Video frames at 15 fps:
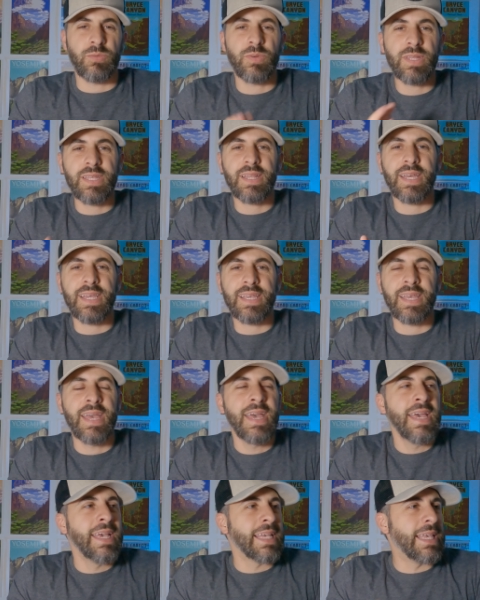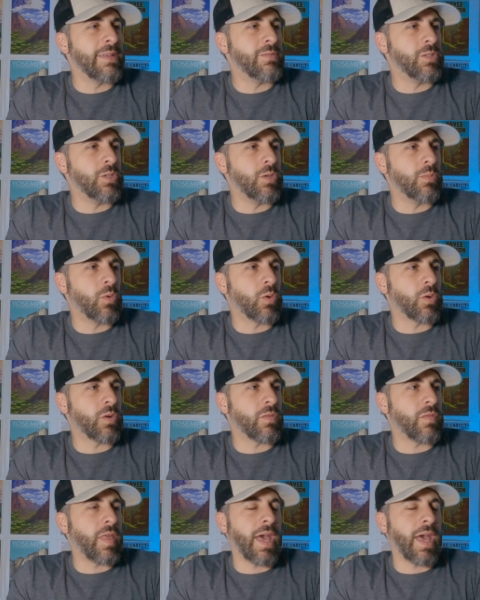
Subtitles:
It really like gives you more of